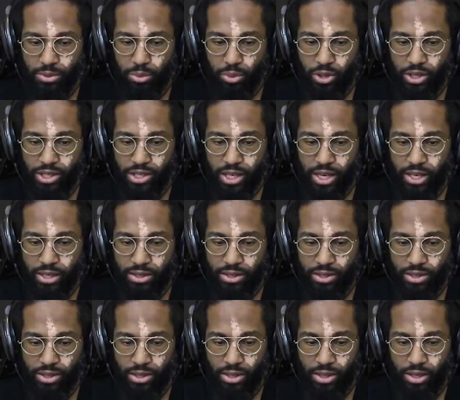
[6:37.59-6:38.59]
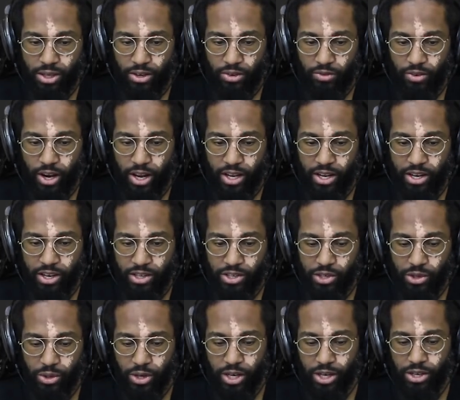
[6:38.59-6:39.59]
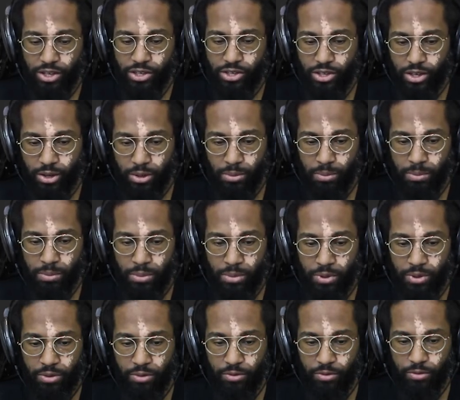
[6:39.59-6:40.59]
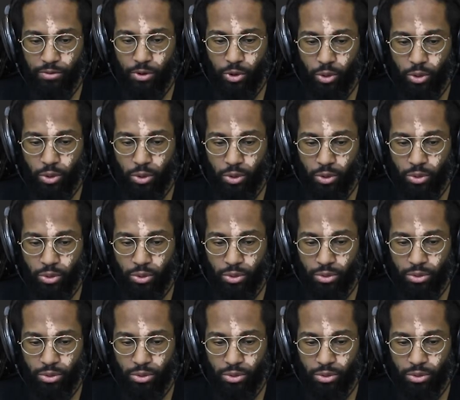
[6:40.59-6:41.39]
presets right here, so here are some vocal